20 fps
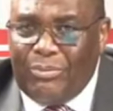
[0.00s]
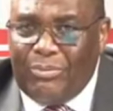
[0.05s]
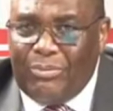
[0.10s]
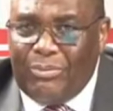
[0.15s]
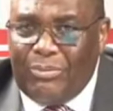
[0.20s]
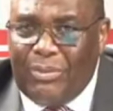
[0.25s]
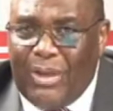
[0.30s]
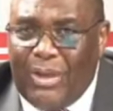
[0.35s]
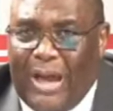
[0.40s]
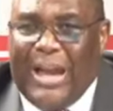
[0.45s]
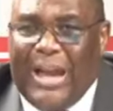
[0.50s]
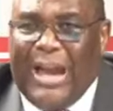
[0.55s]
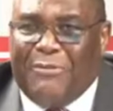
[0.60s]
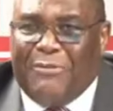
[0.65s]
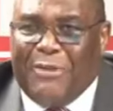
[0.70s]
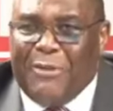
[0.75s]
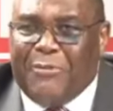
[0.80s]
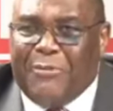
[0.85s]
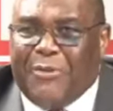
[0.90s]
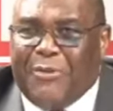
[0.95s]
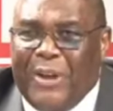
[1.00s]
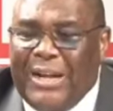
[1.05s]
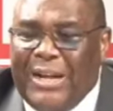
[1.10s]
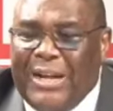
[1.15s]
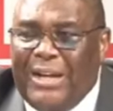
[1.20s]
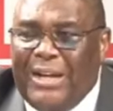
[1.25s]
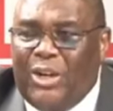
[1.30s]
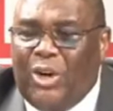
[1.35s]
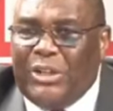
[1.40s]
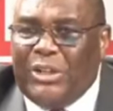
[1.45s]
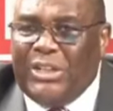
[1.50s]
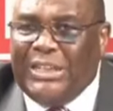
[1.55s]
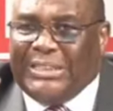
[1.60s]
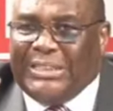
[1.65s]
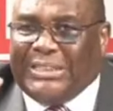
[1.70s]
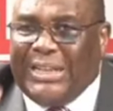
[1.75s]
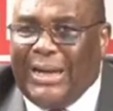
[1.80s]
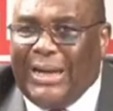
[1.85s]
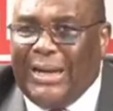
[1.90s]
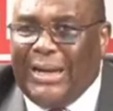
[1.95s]
I have a friend in
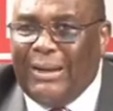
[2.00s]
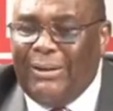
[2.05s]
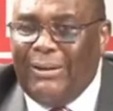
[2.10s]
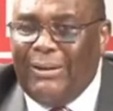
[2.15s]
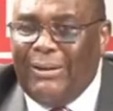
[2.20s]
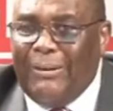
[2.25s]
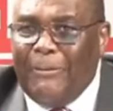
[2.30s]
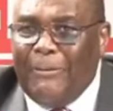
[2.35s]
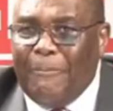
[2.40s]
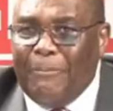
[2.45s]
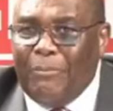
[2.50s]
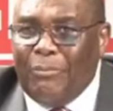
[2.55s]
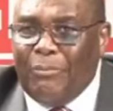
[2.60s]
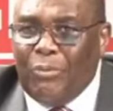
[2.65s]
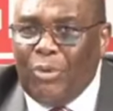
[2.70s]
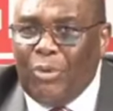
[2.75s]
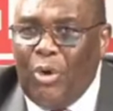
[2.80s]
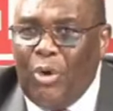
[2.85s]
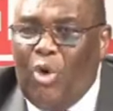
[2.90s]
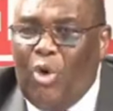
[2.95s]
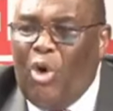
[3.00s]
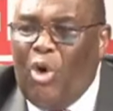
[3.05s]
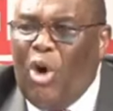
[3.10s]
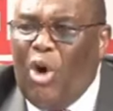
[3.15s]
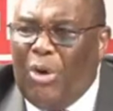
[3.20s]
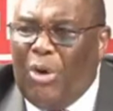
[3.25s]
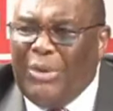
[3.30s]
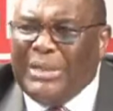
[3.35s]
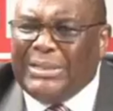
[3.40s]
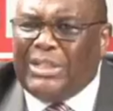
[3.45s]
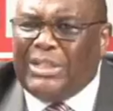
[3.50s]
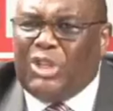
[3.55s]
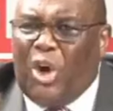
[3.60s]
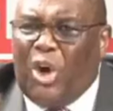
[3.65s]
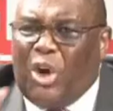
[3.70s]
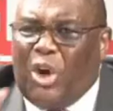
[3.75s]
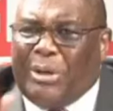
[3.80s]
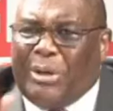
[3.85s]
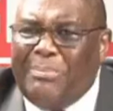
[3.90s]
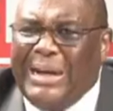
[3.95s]
Onitsha who always
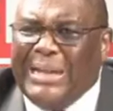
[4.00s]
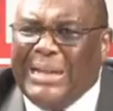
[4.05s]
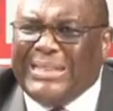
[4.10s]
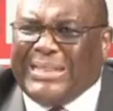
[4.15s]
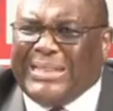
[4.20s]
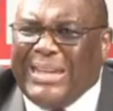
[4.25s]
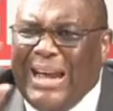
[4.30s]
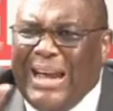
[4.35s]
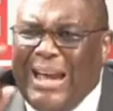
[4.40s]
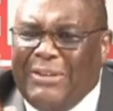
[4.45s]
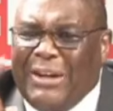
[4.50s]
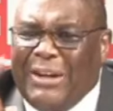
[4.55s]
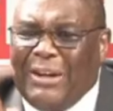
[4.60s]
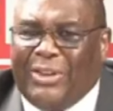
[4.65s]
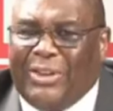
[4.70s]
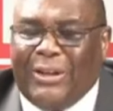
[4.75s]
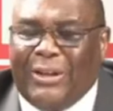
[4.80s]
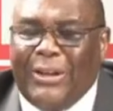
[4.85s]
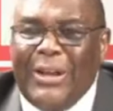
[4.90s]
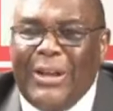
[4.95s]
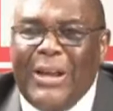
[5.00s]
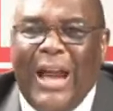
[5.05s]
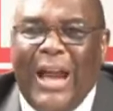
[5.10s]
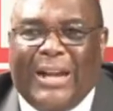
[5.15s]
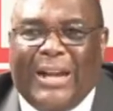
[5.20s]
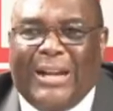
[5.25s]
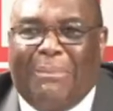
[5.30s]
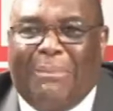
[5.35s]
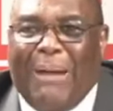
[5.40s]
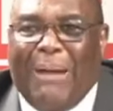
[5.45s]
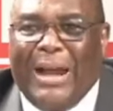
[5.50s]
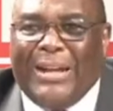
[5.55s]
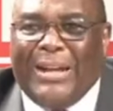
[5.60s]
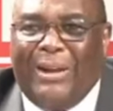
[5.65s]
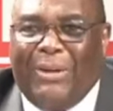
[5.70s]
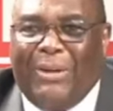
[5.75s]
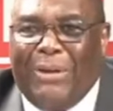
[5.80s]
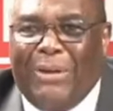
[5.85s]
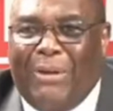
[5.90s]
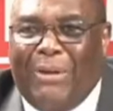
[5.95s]
documents everything. And by the way,
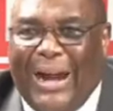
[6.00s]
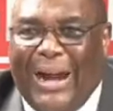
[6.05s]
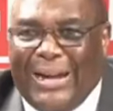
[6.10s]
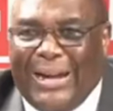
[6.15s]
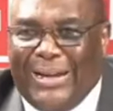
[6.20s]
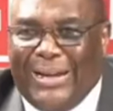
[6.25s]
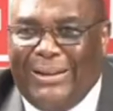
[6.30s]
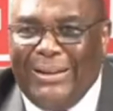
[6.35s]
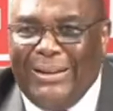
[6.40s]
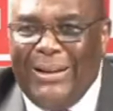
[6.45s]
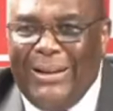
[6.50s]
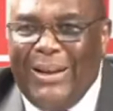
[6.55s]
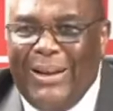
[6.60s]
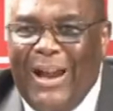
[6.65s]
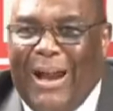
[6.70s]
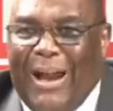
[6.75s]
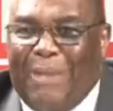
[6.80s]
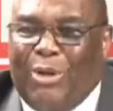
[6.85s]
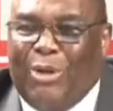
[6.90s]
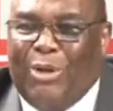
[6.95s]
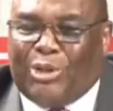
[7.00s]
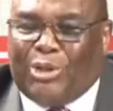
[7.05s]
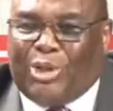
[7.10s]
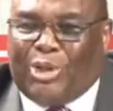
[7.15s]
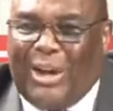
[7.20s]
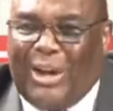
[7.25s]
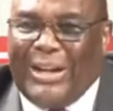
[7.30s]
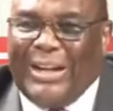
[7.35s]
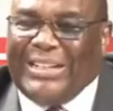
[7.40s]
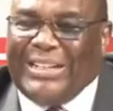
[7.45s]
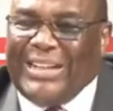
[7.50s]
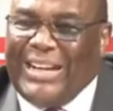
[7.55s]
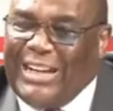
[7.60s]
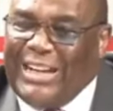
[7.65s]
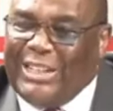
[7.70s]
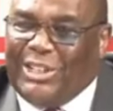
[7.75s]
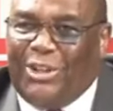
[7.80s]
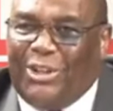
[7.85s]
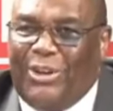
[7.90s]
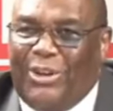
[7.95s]
Buhari, I'm also an
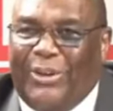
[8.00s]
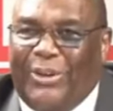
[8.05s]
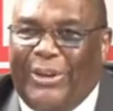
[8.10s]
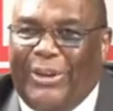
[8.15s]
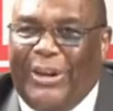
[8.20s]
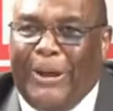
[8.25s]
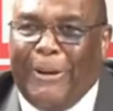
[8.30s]
international lawyer.